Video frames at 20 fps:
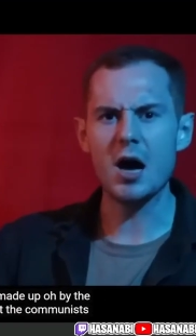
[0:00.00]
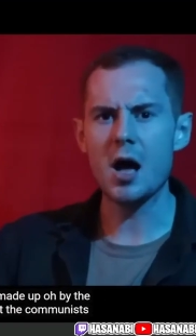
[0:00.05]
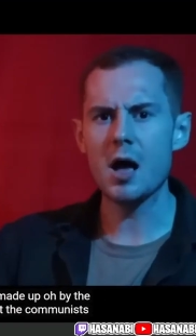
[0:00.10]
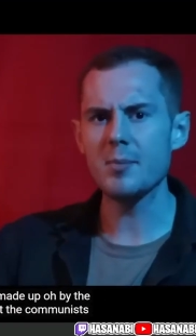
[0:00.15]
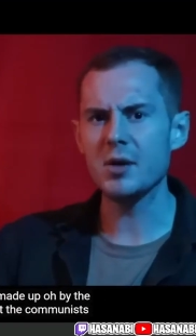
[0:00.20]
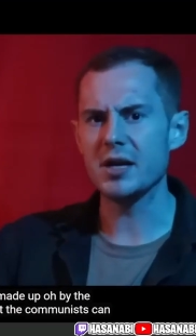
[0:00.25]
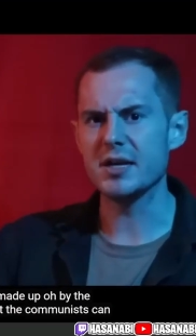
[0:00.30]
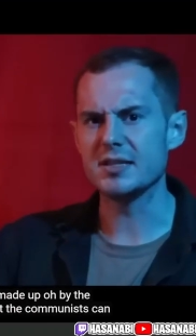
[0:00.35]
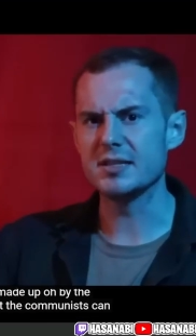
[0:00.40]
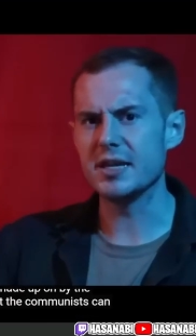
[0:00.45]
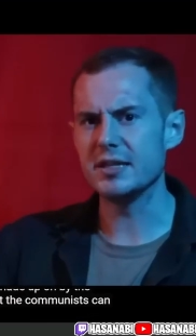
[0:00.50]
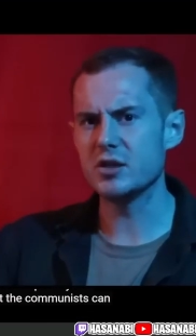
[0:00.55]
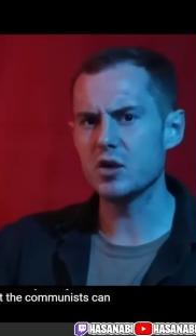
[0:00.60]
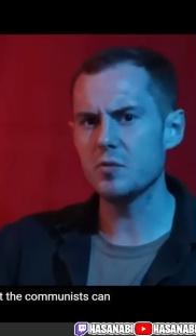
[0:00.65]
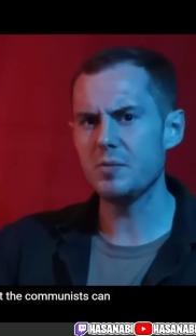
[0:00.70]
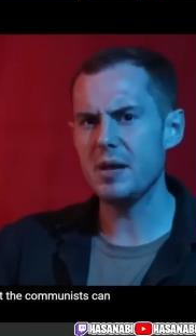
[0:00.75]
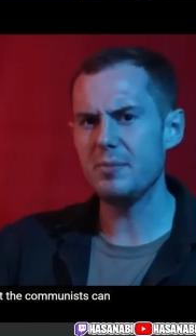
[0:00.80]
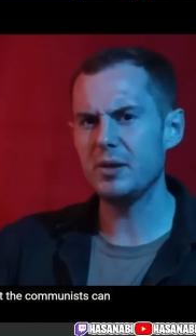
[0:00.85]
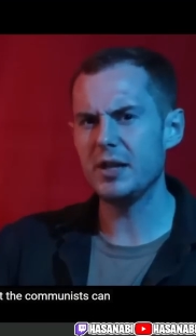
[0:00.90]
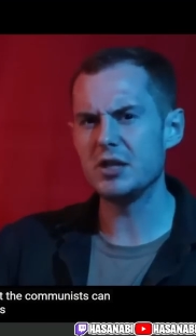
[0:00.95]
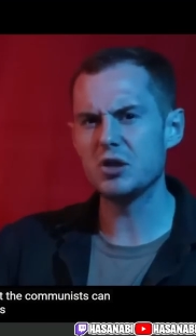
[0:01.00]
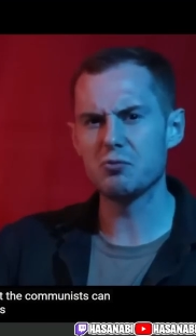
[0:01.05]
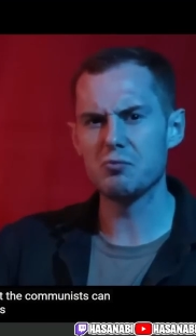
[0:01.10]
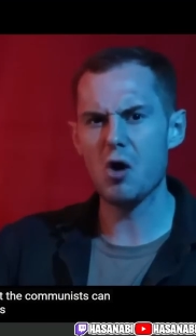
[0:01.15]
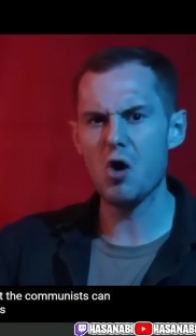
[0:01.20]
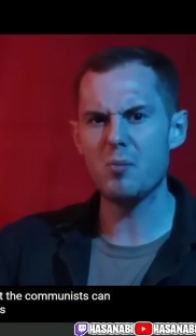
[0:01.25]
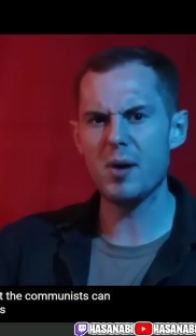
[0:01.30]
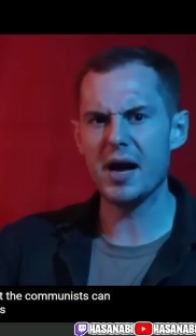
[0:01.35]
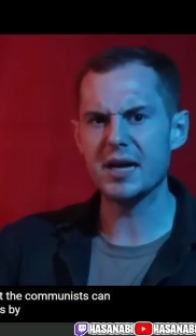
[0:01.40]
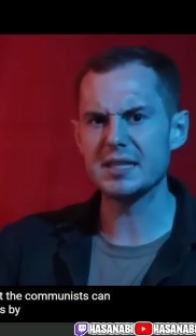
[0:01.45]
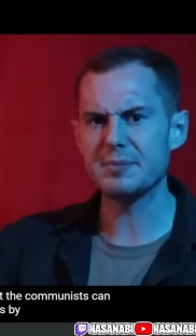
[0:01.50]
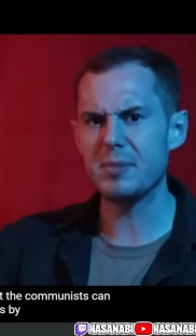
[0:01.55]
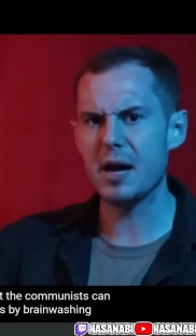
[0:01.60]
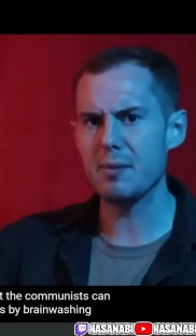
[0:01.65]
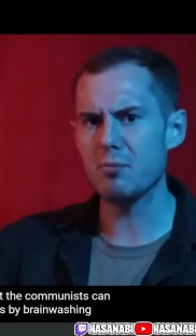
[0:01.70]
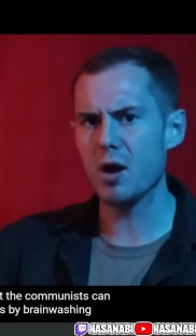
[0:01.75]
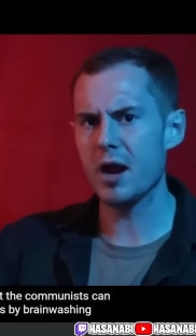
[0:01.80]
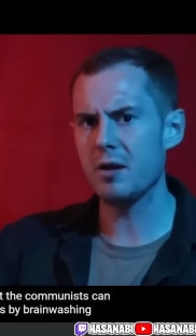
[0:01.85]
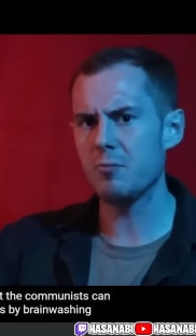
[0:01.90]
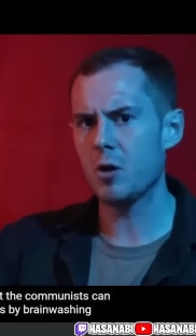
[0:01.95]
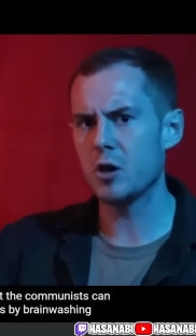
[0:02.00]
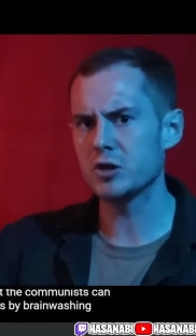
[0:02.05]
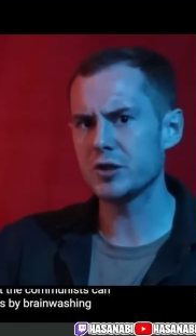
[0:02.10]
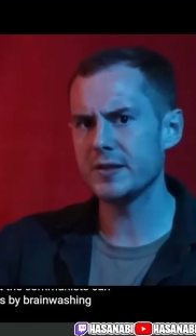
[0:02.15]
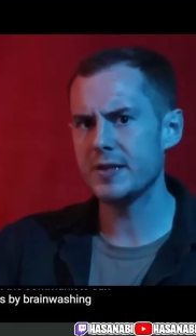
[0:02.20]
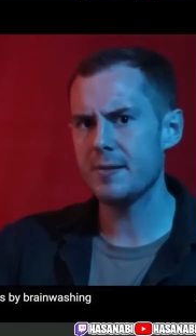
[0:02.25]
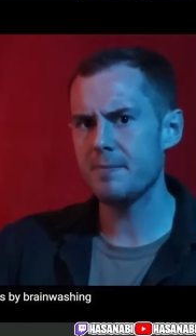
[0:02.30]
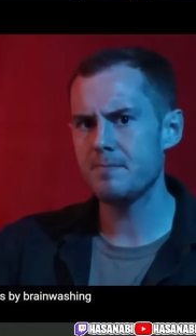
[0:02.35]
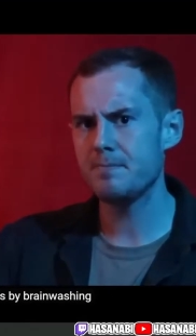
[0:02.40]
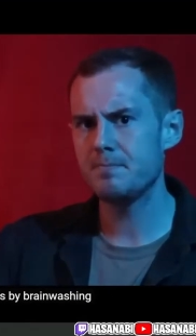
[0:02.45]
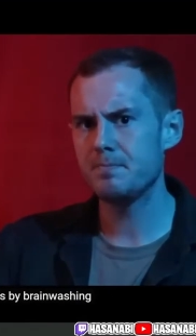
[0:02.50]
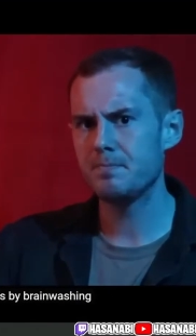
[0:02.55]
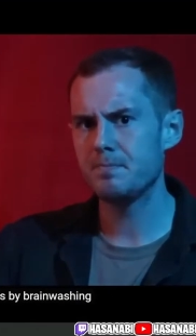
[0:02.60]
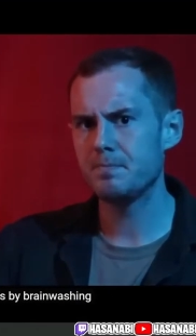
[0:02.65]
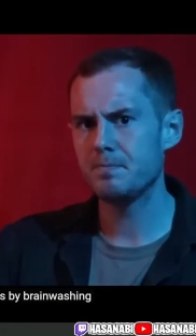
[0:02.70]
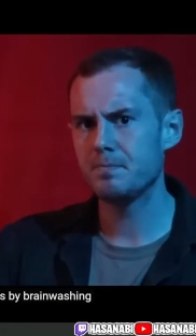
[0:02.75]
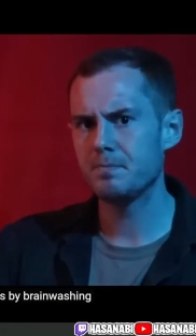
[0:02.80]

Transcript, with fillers: the communists can turn people into robots by brainwashing them?